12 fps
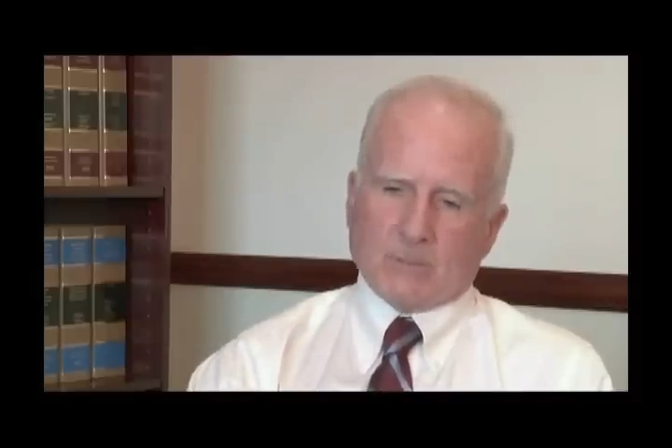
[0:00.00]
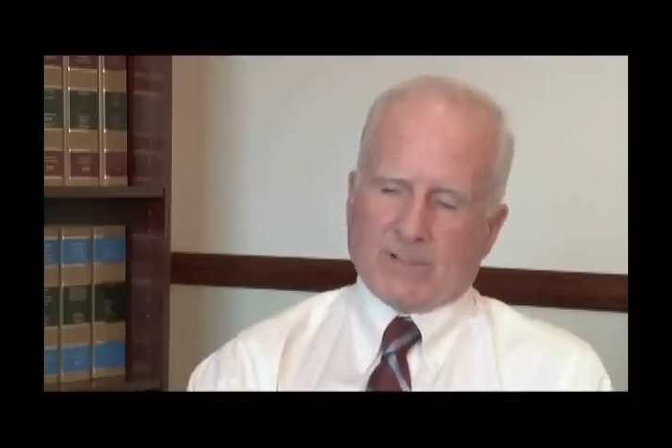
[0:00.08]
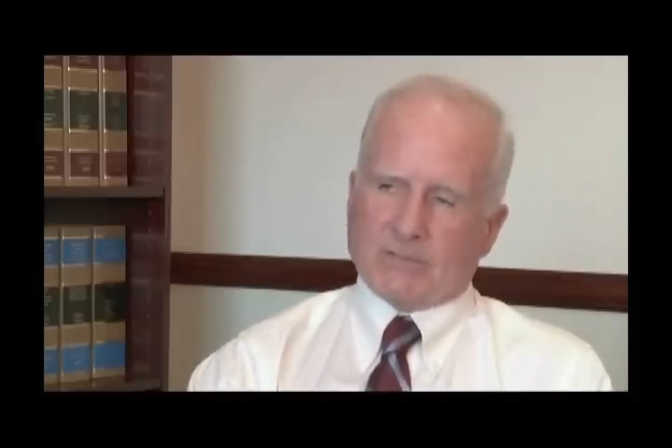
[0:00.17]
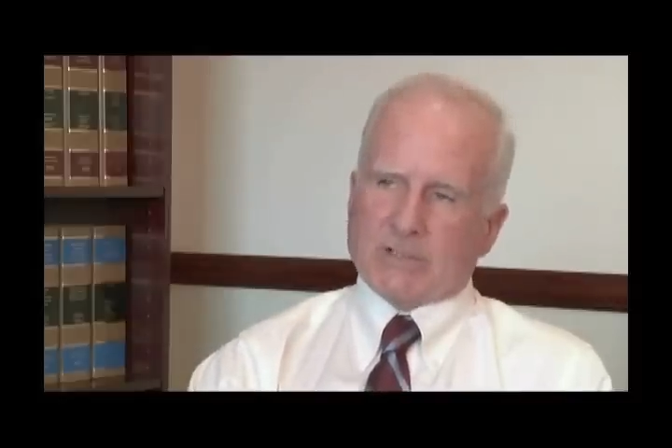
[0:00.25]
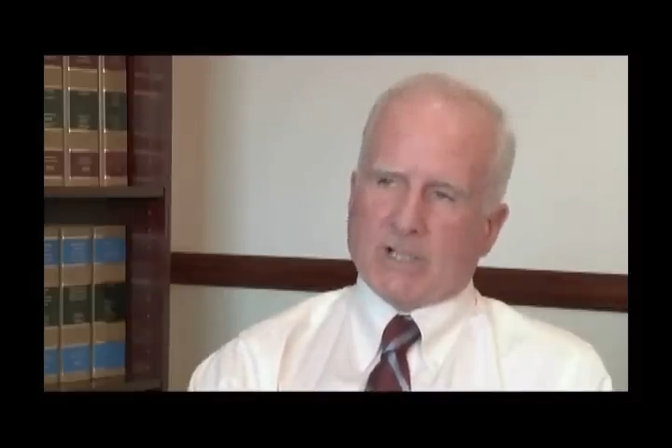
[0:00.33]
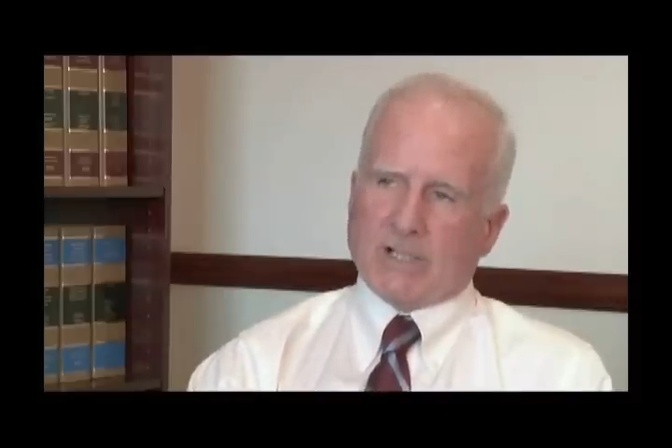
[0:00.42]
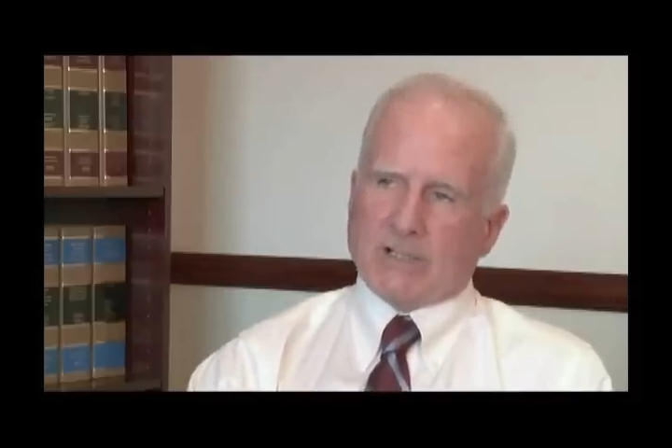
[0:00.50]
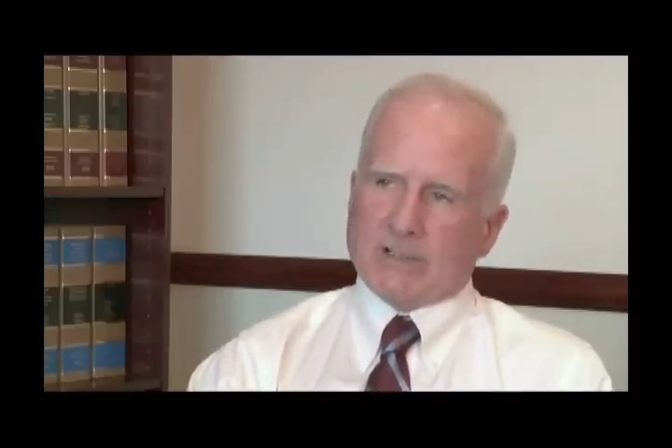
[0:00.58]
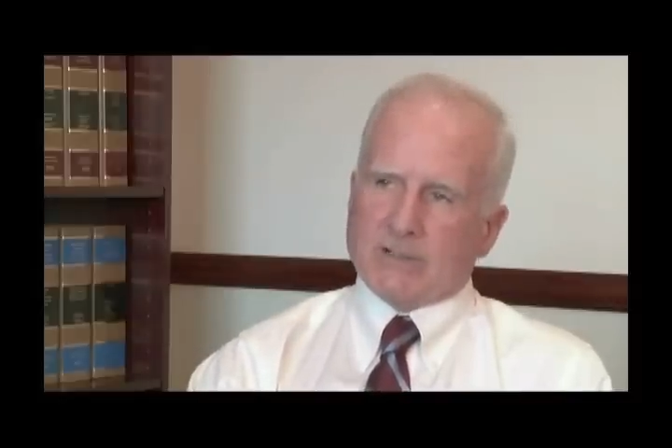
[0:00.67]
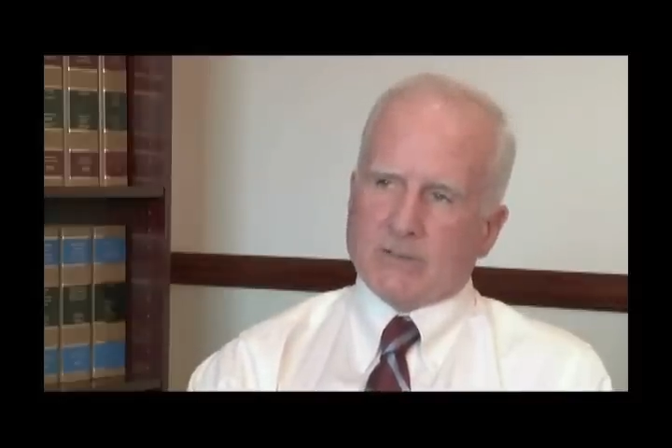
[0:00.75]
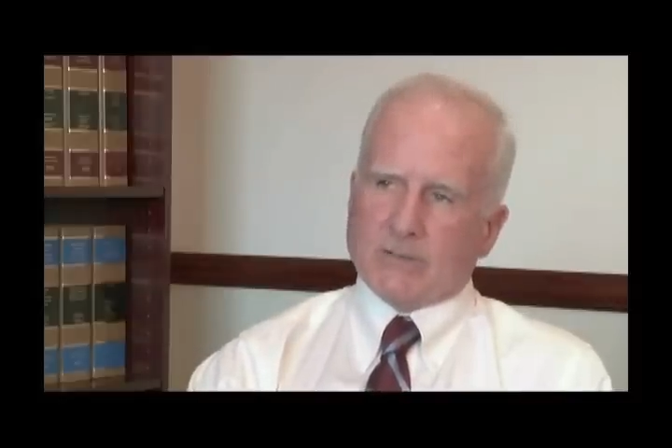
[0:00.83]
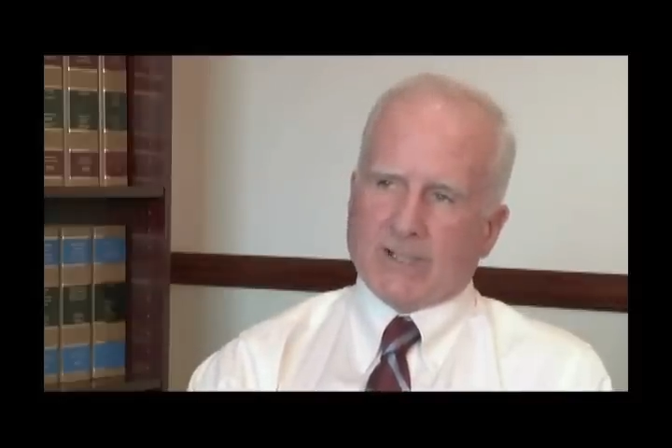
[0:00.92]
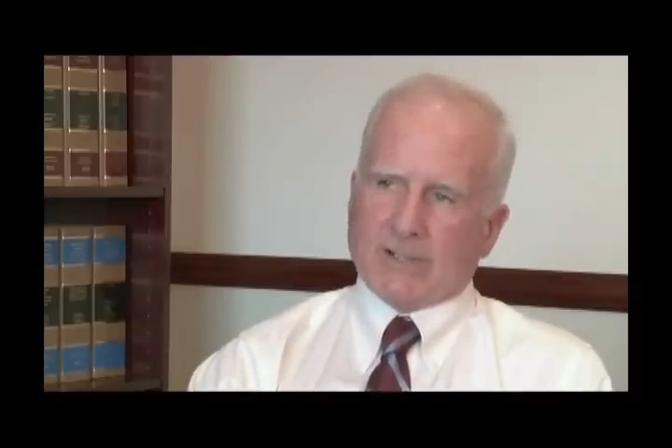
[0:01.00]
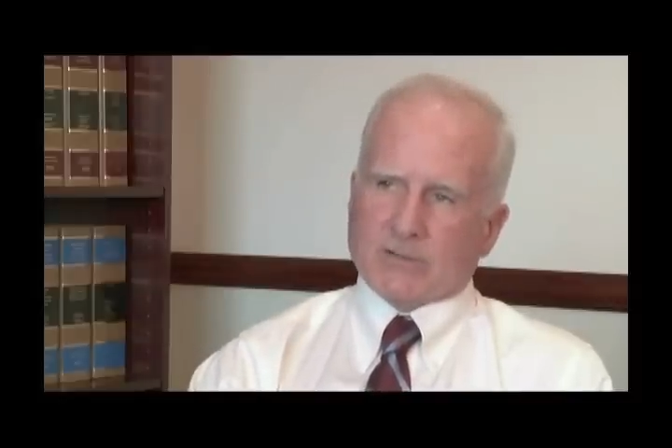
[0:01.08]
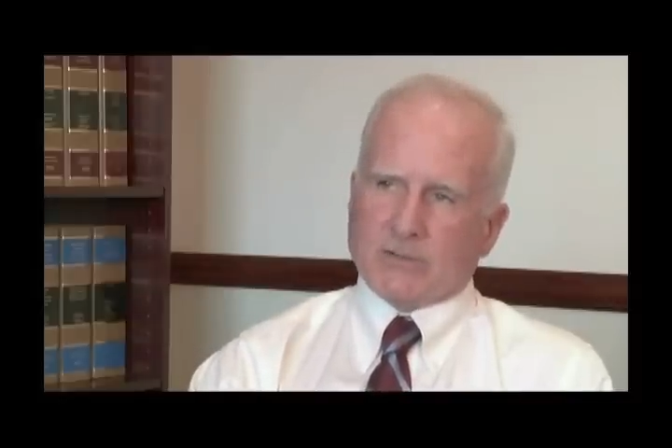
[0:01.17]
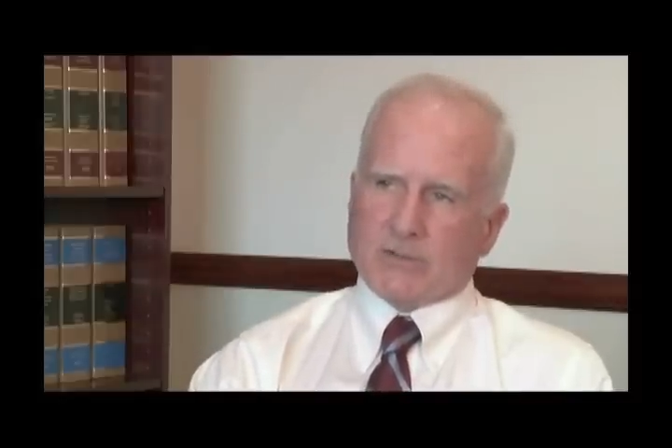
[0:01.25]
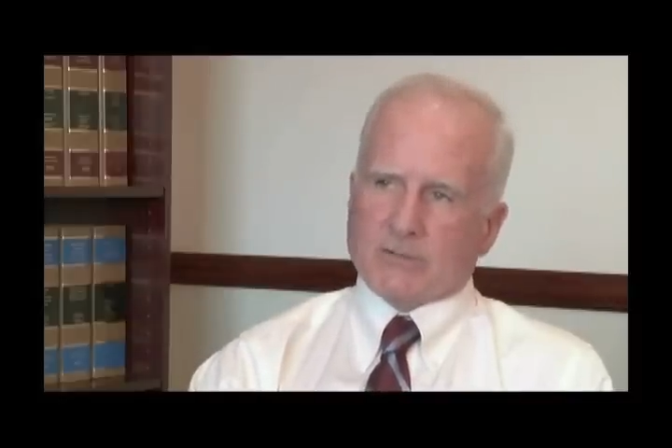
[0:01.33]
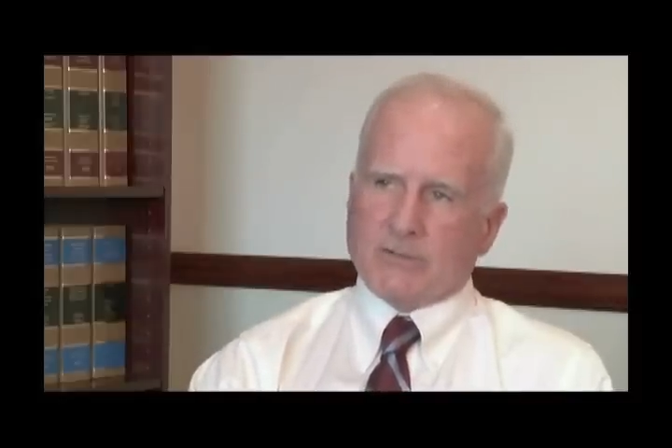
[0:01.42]
I retired in
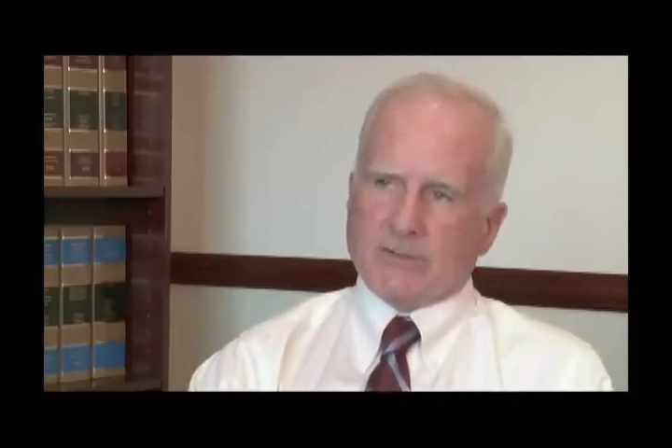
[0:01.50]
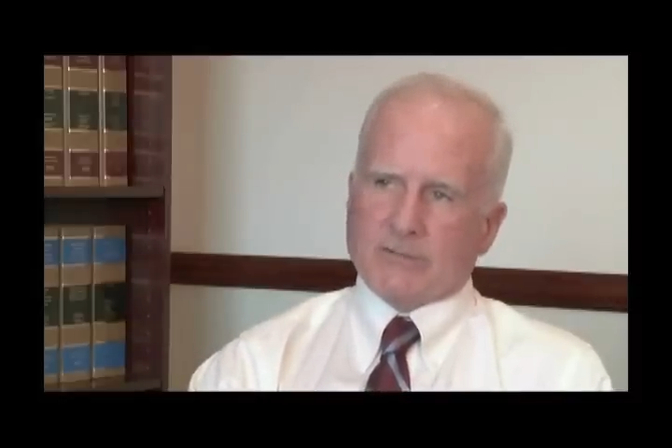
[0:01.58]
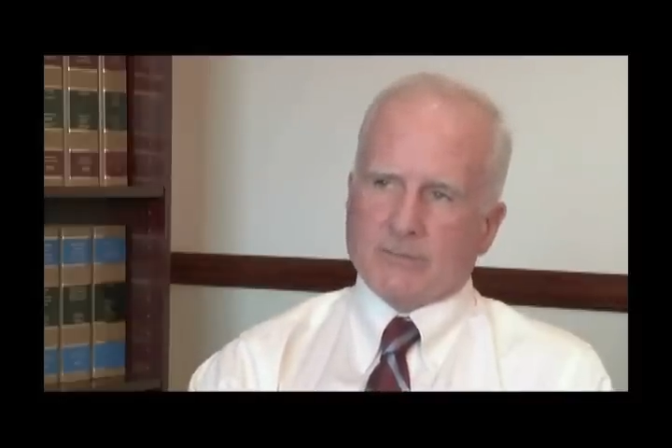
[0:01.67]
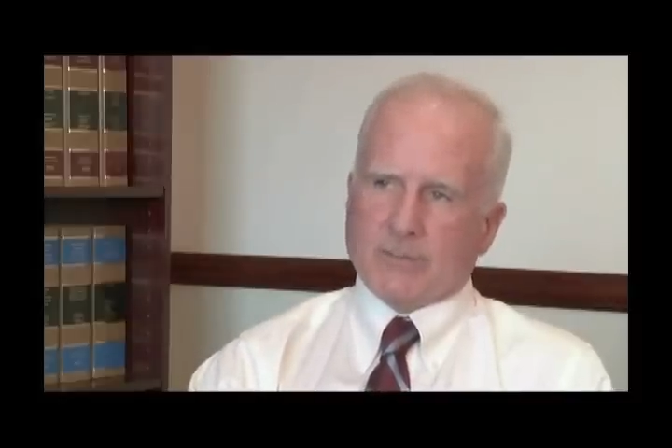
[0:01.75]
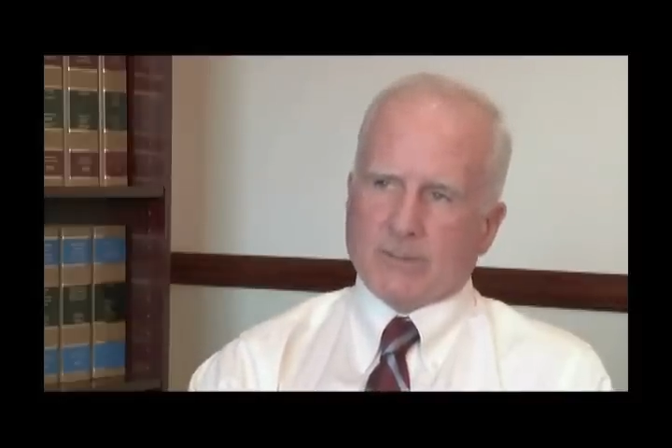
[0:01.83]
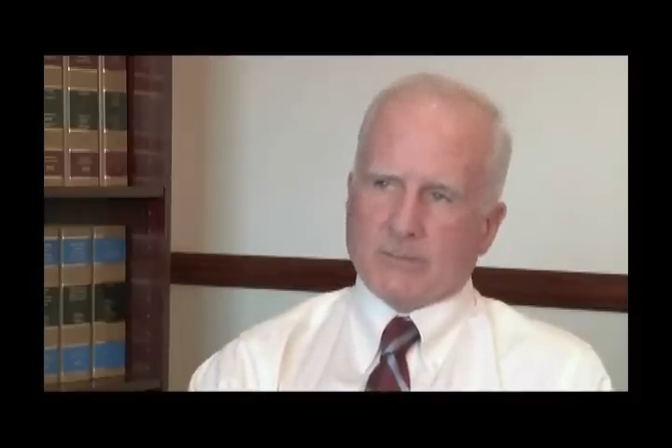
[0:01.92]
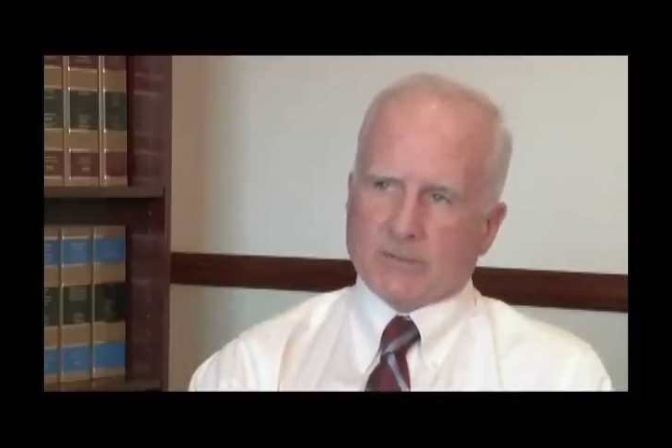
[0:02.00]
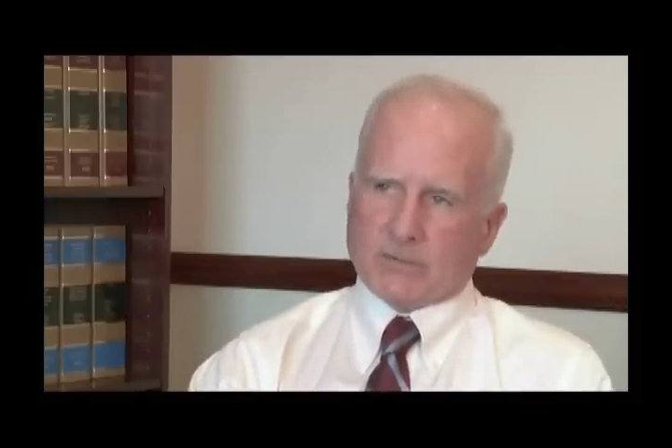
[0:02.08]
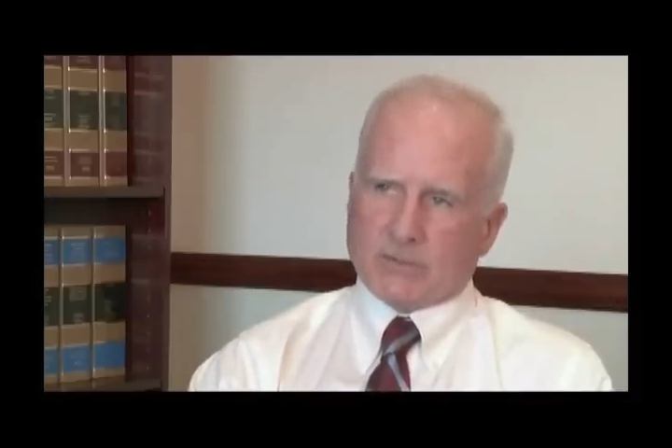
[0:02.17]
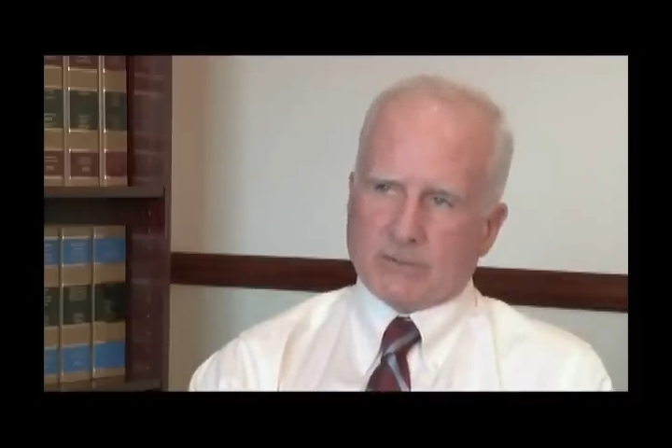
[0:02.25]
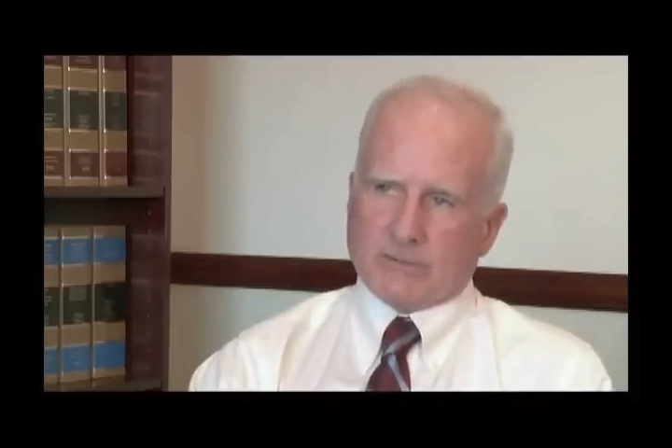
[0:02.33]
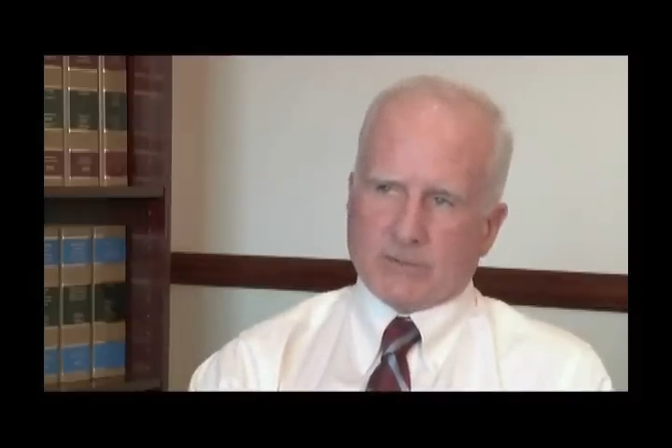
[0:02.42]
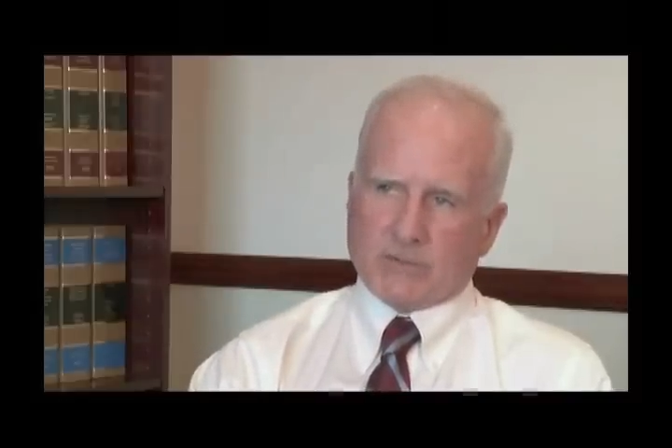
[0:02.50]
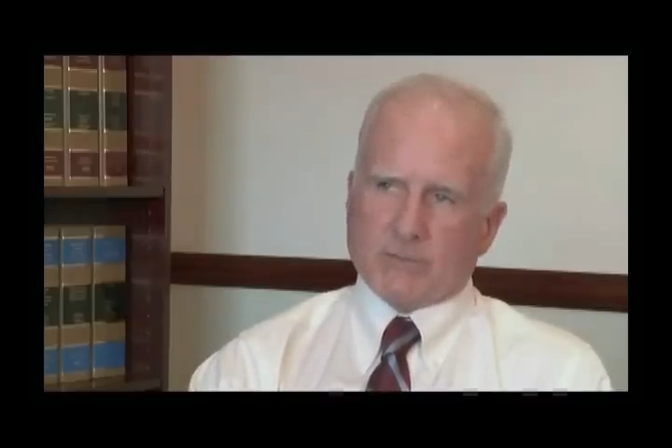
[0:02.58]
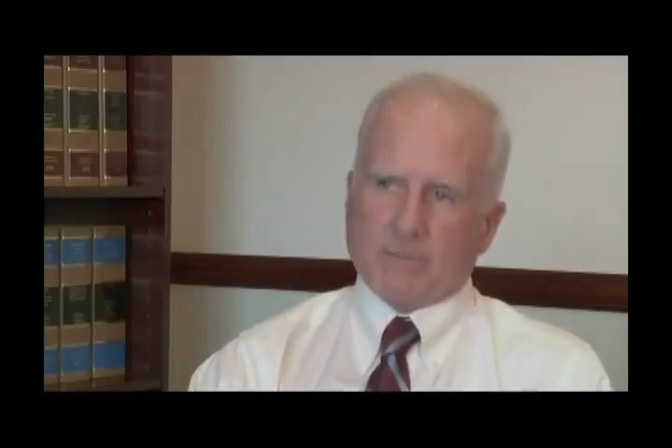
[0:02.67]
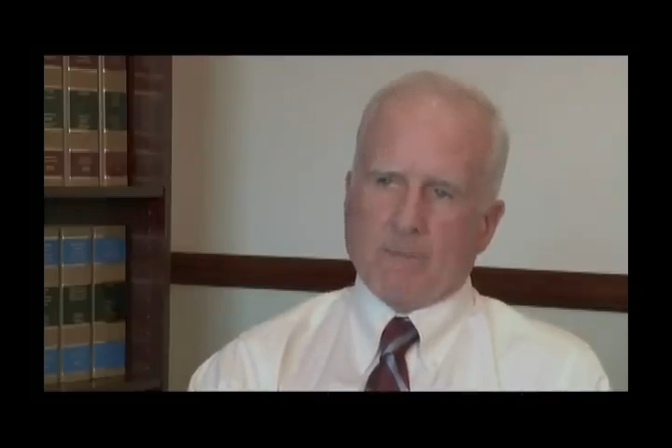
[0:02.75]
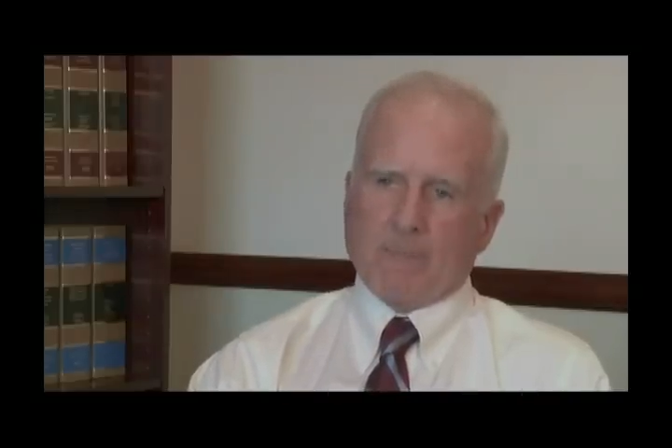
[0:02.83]
2003 from public service,